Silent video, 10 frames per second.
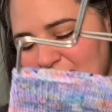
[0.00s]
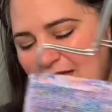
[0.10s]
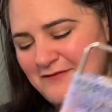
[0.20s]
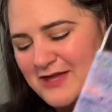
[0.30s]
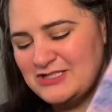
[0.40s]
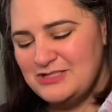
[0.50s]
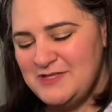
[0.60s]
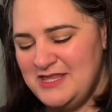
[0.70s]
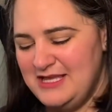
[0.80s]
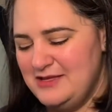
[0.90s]
I've actually
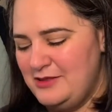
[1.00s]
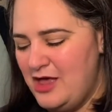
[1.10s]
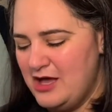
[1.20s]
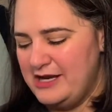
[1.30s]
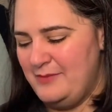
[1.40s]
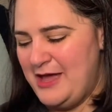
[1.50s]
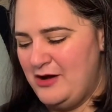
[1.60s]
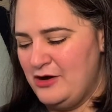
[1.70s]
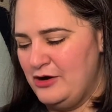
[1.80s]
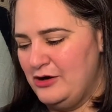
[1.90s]
been thinking a lot
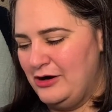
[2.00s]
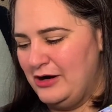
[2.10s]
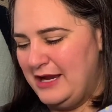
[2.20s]
about her,